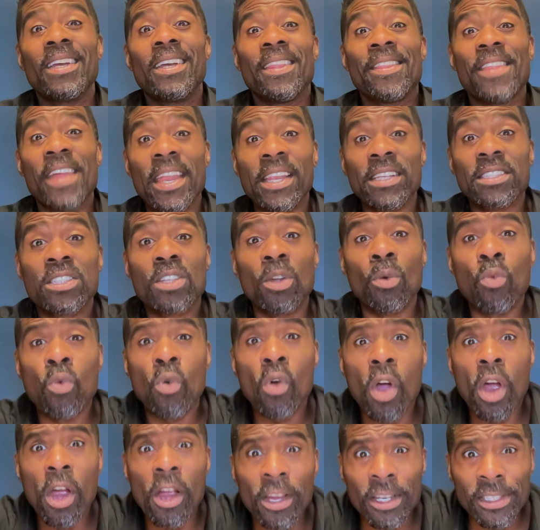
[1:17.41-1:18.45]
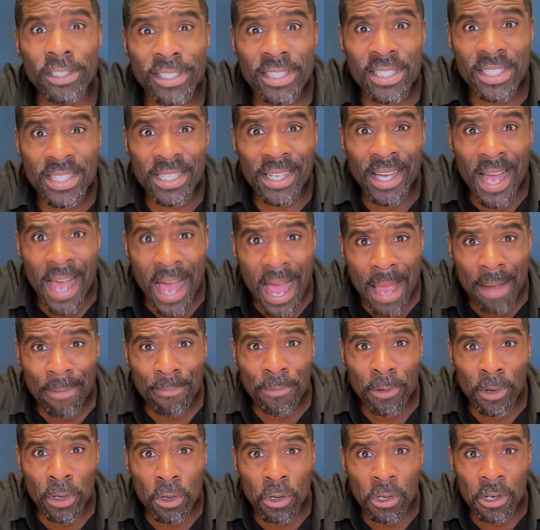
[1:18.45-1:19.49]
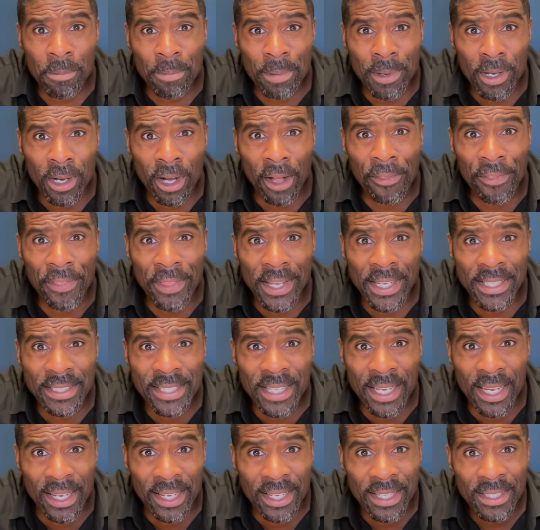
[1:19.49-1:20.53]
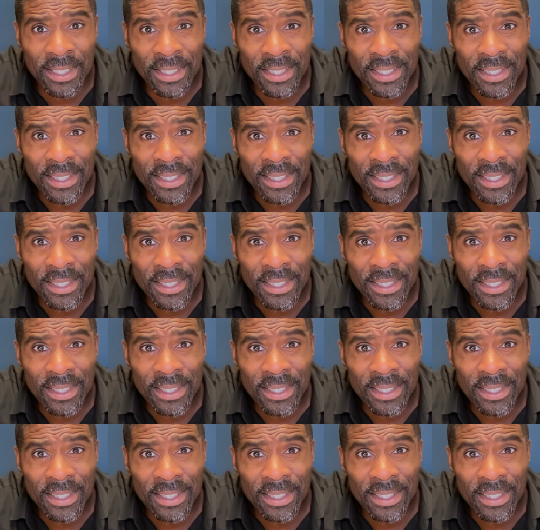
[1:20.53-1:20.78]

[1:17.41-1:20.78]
That is the worst time for you to be authentic